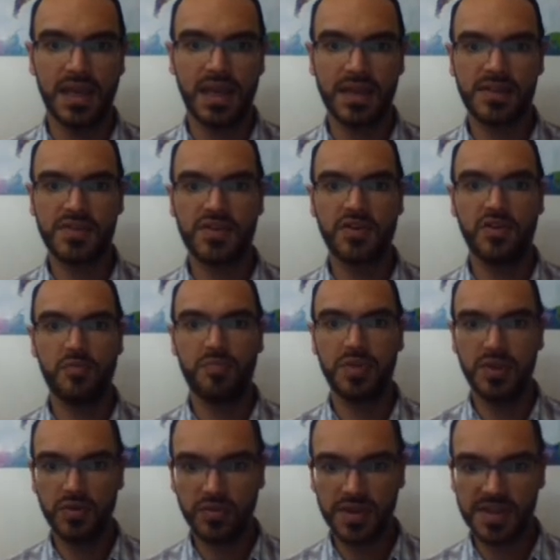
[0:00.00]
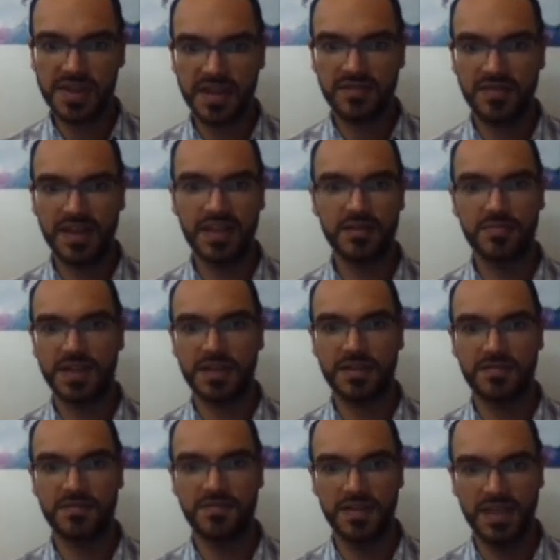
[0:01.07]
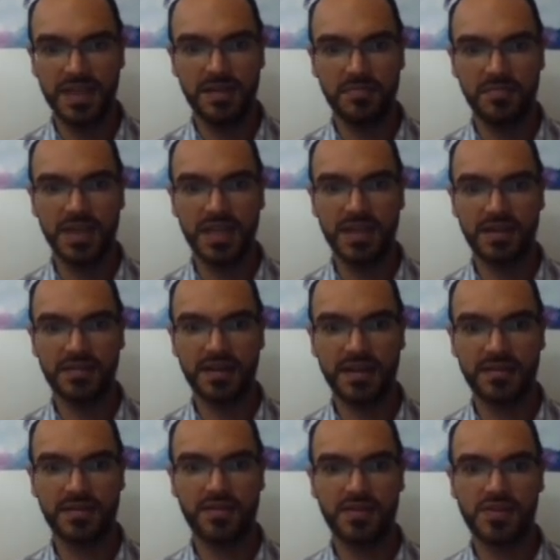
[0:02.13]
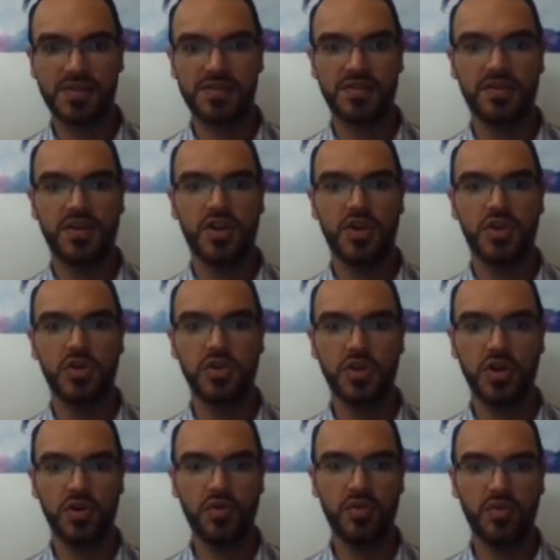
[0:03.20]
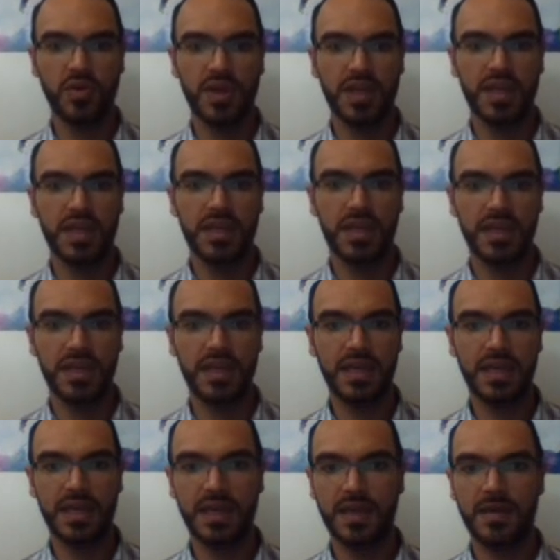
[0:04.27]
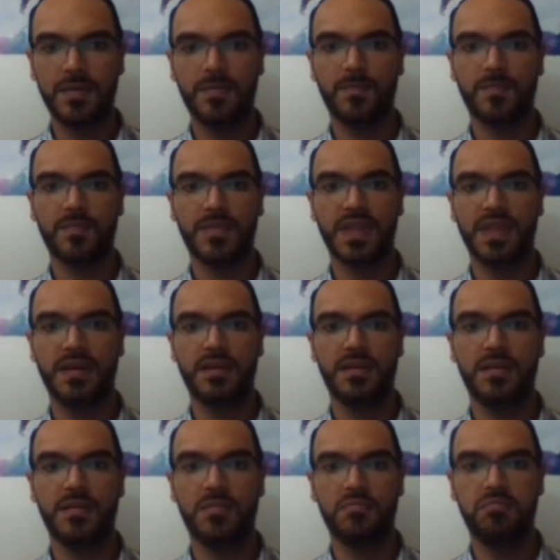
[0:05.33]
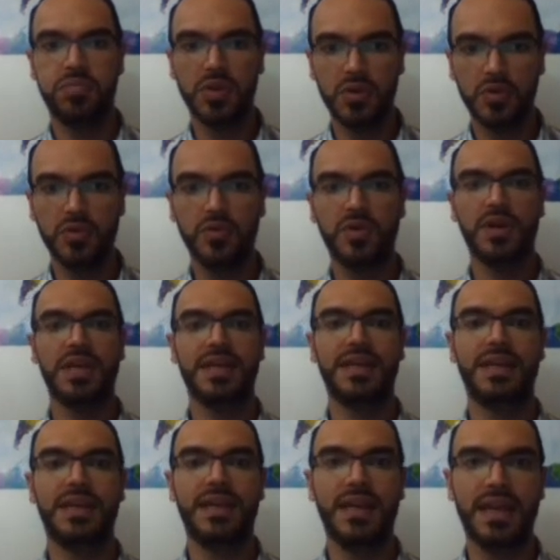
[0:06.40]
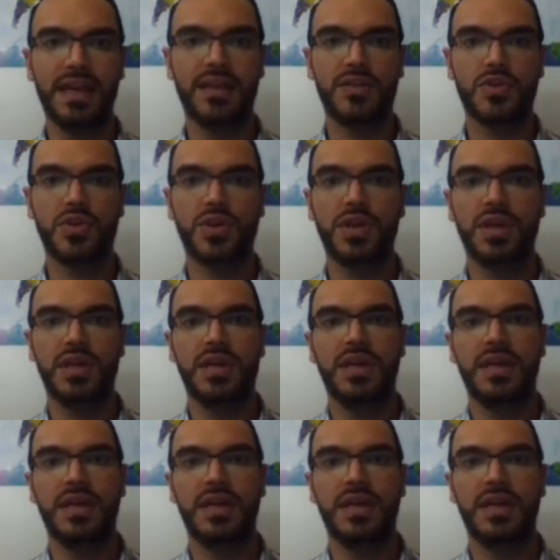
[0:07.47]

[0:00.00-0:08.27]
and so blue is available at V, meaning that there is no uh, blue edge